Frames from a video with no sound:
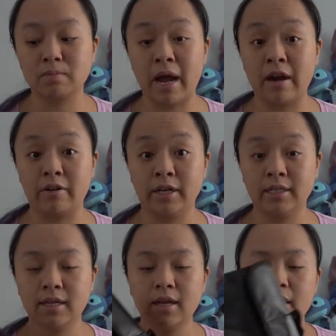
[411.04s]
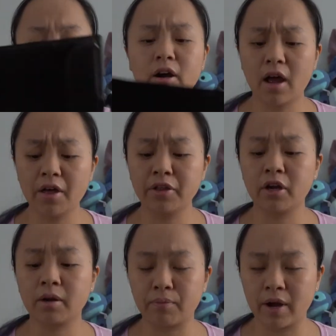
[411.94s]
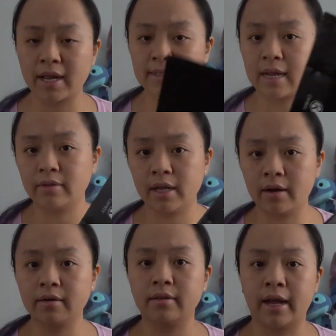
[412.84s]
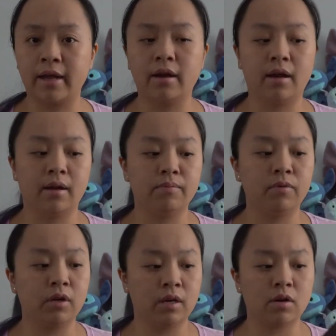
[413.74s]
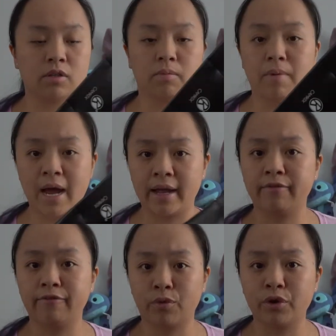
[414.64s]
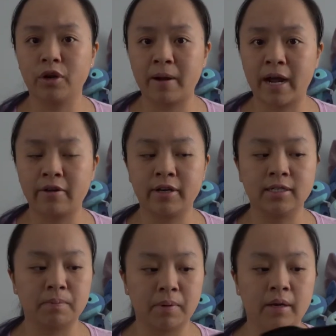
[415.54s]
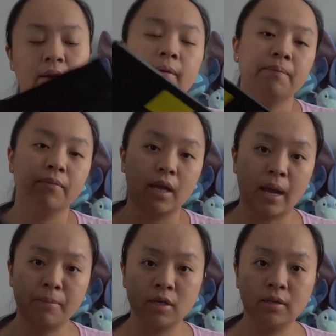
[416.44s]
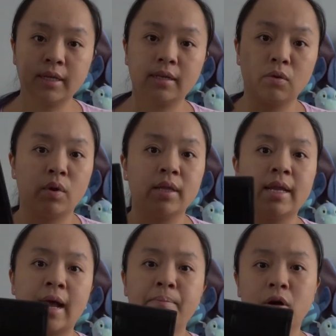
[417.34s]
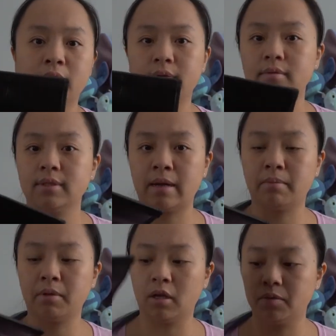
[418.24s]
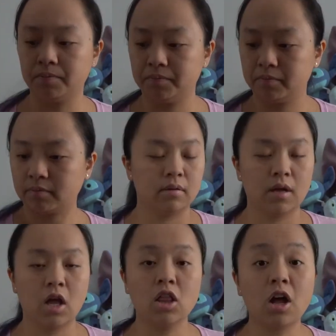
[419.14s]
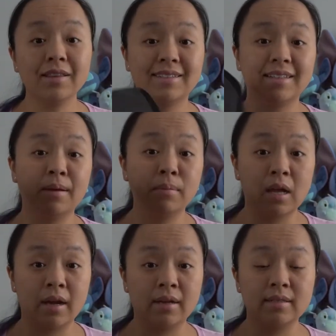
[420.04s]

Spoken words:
batteries. There are other brands out there that you can also buy for your batteries, but I'm going to link the one that I bought down below. Along the same lines